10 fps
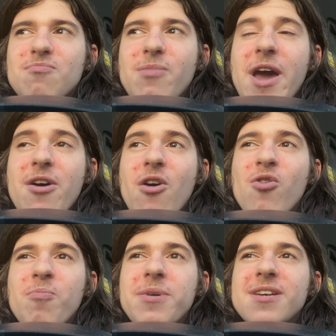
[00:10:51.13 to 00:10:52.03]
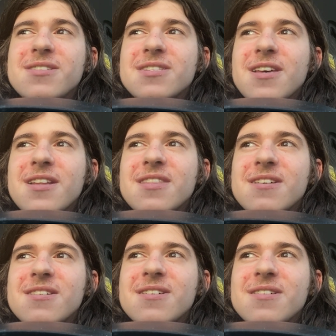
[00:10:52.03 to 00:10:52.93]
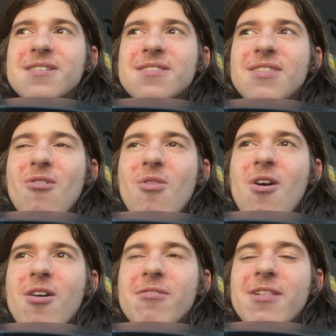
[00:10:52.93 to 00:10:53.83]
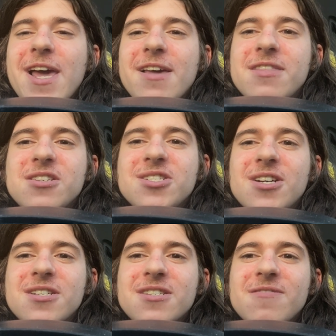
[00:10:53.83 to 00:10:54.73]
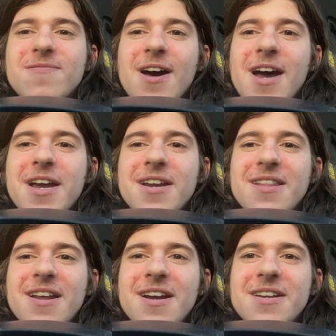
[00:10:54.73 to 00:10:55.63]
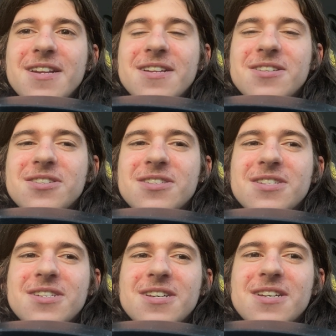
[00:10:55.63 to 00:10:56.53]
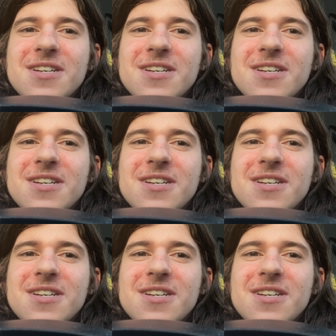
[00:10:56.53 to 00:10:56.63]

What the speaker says: my hope is that the long length is justified, that I didn't just,